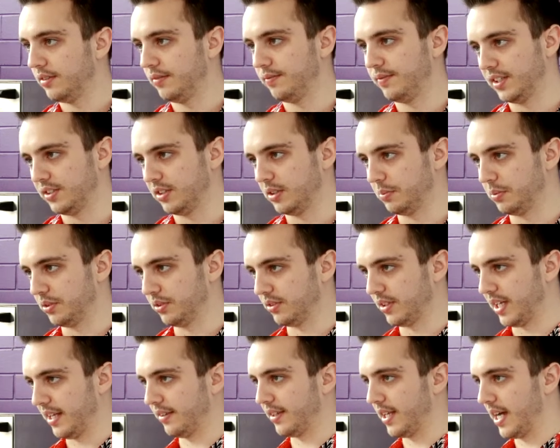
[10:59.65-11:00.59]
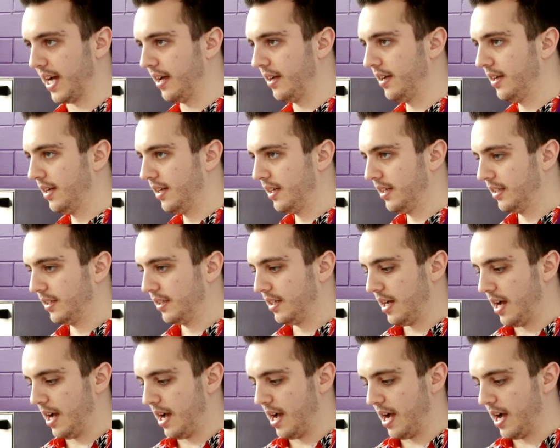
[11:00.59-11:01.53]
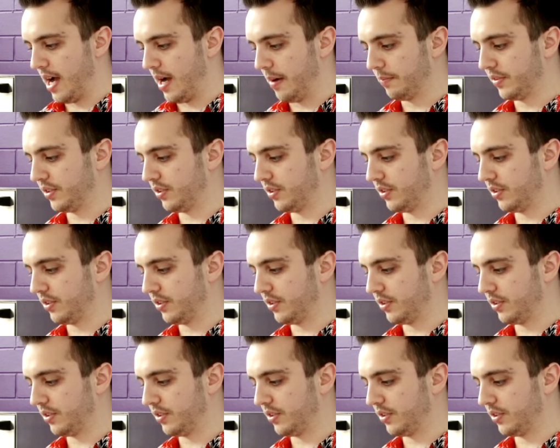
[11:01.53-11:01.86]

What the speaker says: and vegetables like that.